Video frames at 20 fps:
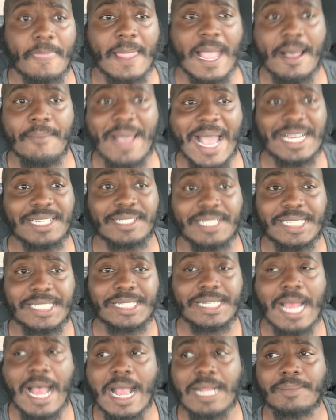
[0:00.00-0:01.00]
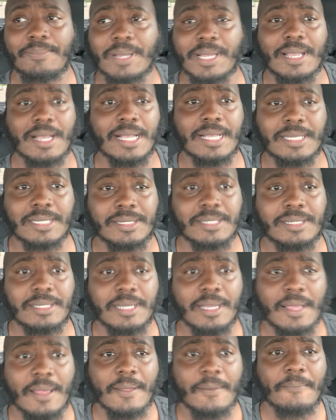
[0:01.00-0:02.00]
I'm actually shocked because
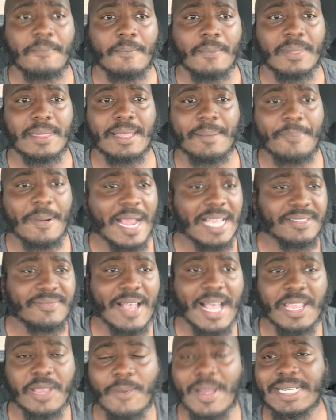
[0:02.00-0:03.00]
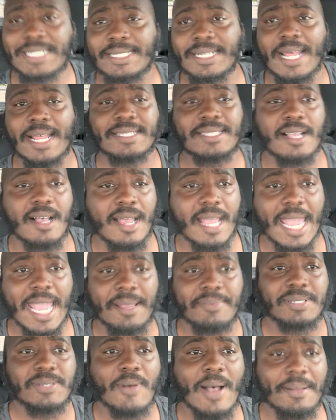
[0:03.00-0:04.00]
the price valuation that I saw on
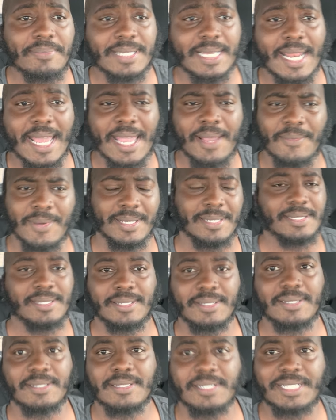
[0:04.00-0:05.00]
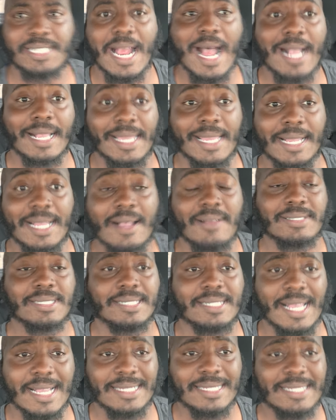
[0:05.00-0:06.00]
ApeSwap today was shocking. I was
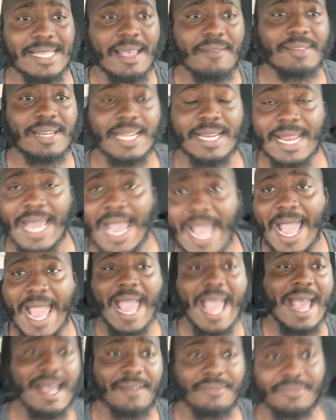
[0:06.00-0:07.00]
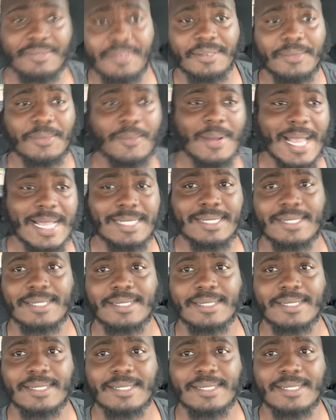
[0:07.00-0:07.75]
just like seven and a half. What?